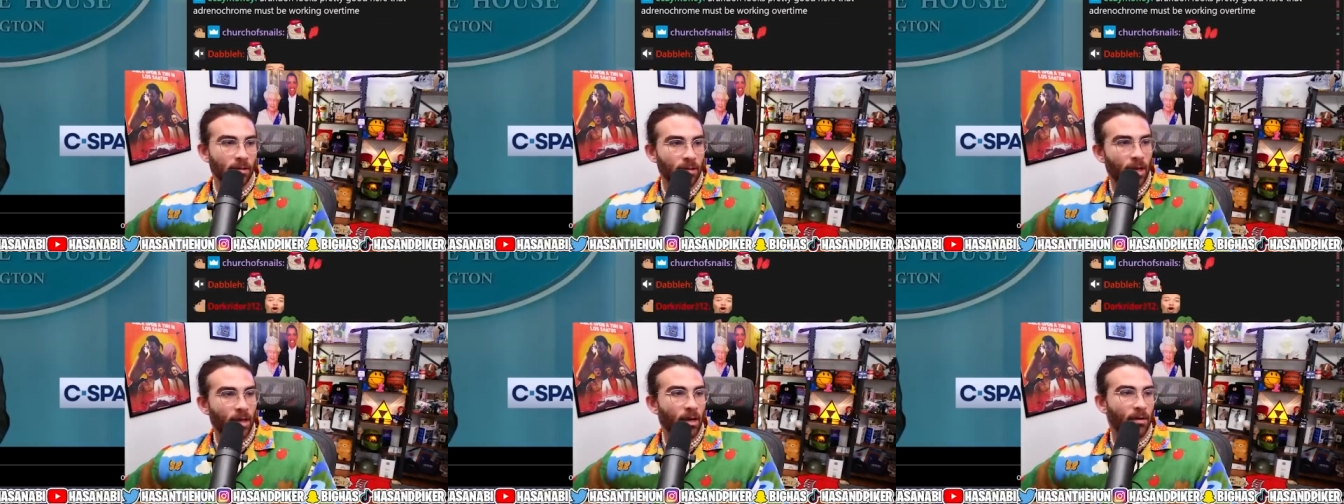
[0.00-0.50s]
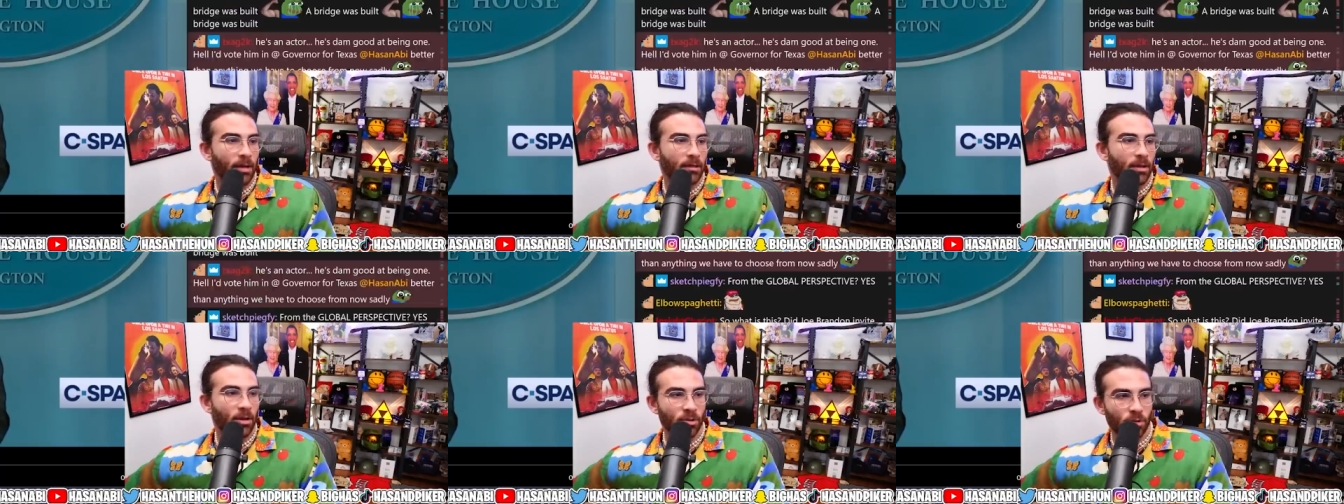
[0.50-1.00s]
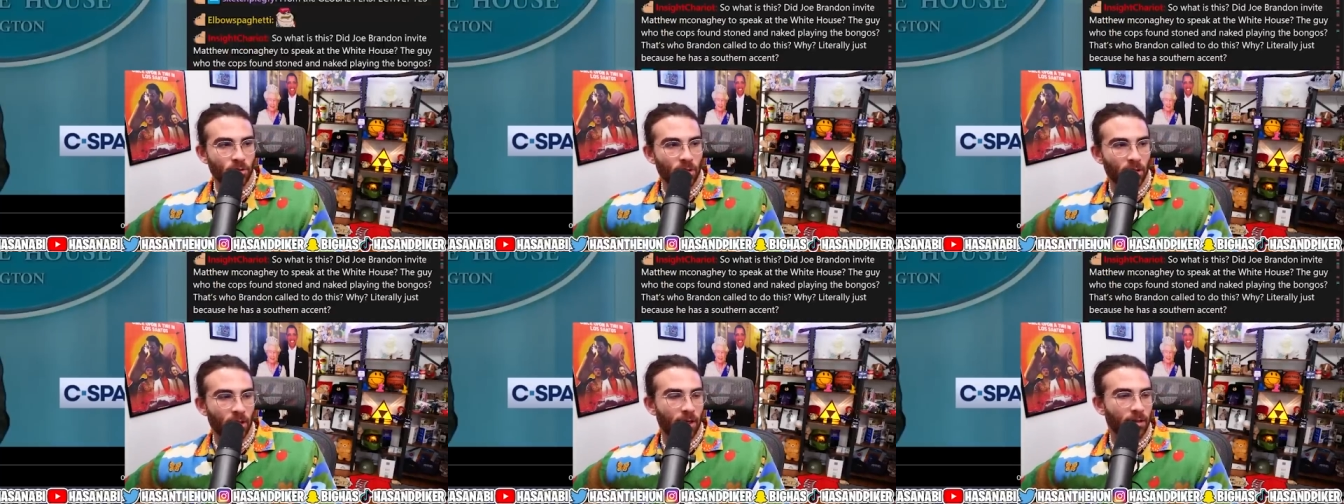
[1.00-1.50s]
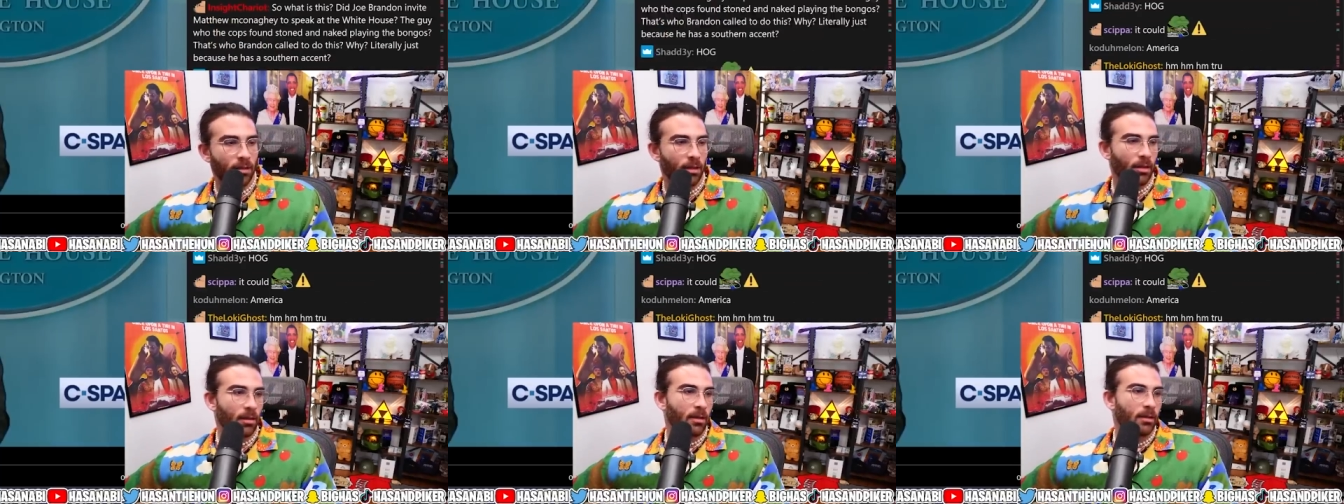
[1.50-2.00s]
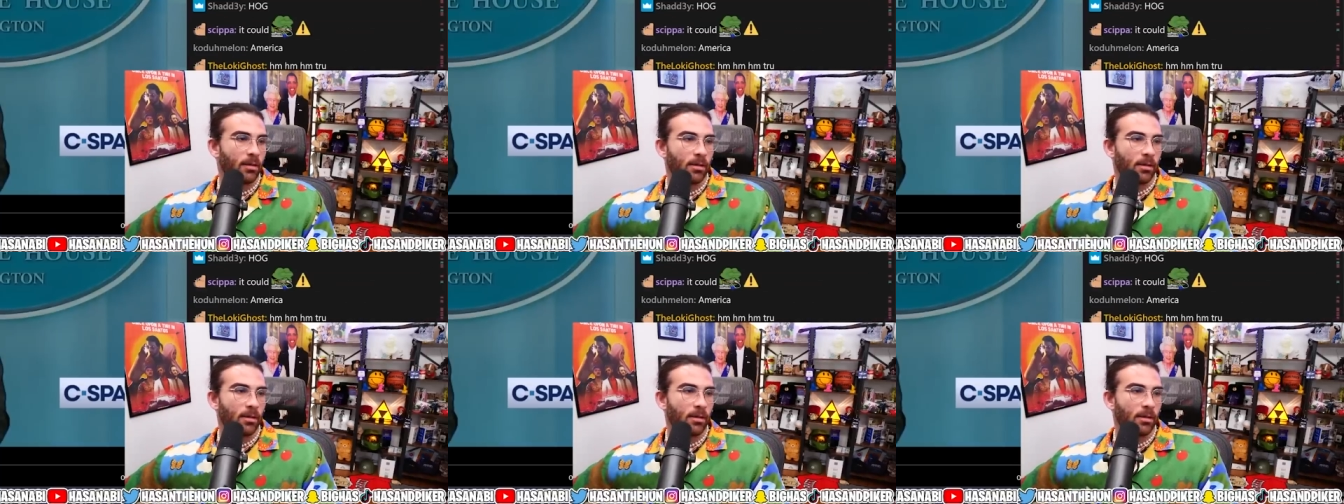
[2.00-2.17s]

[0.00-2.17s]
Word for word: the NRA tells you that like uh